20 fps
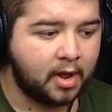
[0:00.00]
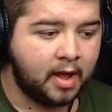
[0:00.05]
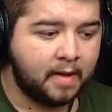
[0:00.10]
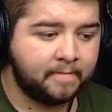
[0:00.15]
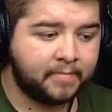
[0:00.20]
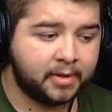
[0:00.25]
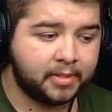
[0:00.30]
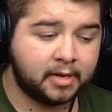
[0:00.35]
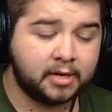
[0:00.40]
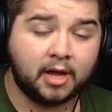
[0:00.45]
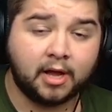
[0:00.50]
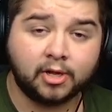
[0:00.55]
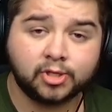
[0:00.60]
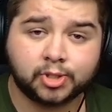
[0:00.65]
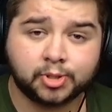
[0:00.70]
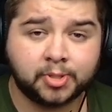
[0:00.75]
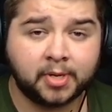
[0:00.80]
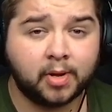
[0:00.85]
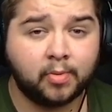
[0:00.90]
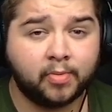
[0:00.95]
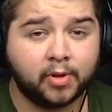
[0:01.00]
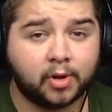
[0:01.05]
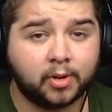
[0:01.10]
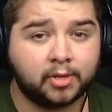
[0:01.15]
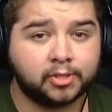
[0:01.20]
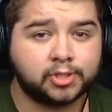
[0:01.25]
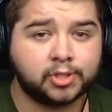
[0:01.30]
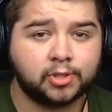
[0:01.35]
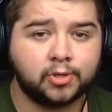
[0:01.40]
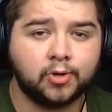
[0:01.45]
But the last thing we're going to
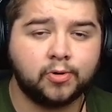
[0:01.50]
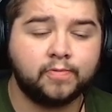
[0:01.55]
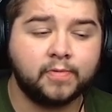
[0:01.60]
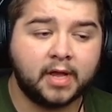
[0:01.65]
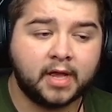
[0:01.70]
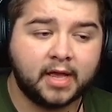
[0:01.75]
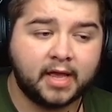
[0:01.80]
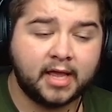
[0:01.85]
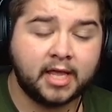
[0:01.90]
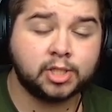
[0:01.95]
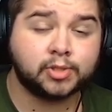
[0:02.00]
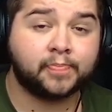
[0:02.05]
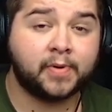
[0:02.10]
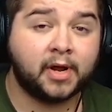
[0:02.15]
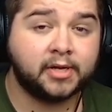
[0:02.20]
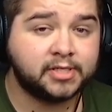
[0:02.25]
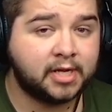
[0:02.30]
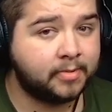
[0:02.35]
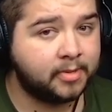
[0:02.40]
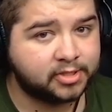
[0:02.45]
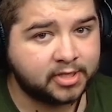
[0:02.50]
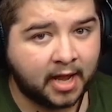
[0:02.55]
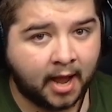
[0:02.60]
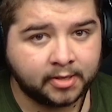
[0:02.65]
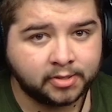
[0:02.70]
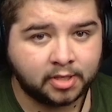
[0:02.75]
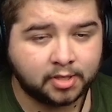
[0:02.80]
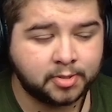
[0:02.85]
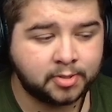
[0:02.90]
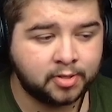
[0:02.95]
do is break down the
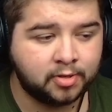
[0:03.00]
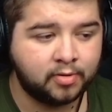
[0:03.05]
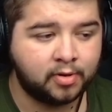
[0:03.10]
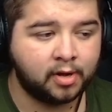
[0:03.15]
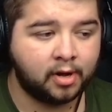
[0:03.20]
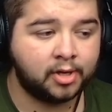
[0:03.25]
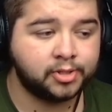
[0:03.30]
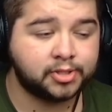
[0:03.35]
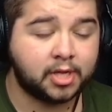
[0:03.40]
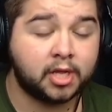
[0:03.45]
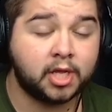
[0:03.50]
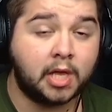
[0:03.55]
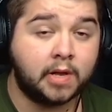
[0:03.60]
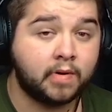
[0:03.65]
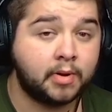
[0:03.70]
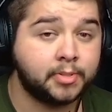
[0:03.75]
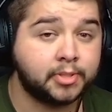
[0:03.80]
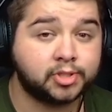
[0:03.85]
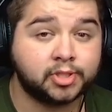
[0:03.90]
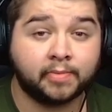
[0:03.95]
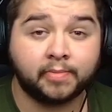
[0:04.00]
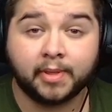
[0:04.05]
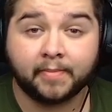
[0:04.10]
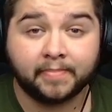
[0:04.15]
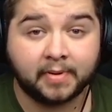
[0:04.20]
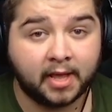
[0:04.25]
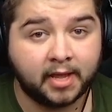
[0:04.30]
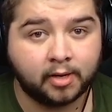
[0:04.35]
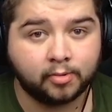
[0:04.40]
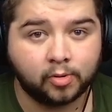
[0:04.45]
tactic for you guys and go over some of the player